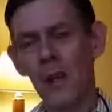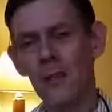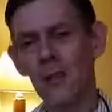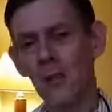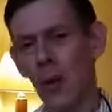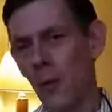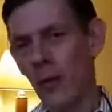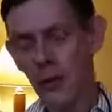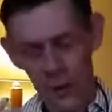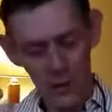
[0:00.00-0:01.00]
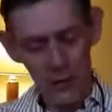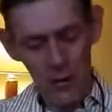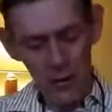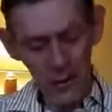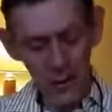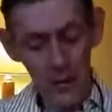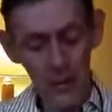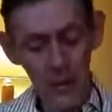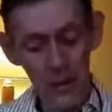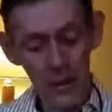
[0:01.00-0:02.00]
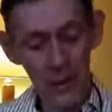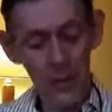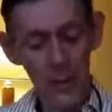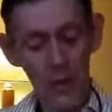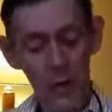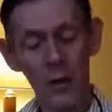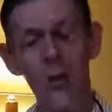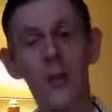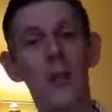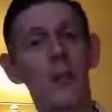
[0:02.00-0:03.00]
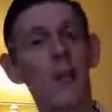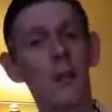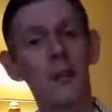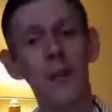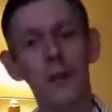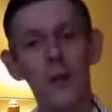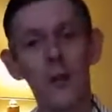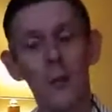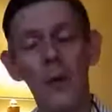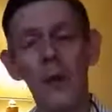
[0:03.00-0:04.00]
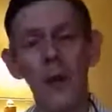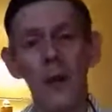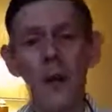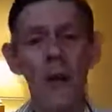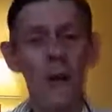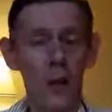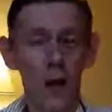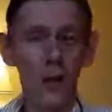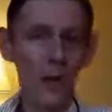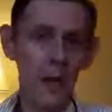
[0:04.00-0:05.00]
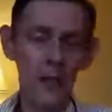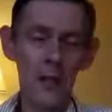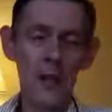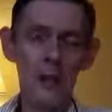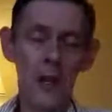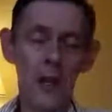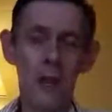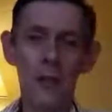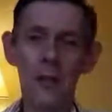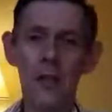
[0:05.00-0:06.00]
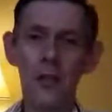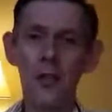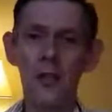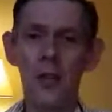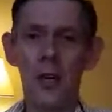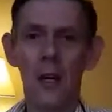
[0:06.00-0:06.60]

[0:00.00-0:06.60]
So I want to just share a message that came to my heart yesterday. So this is not going to be a long message, an hour message.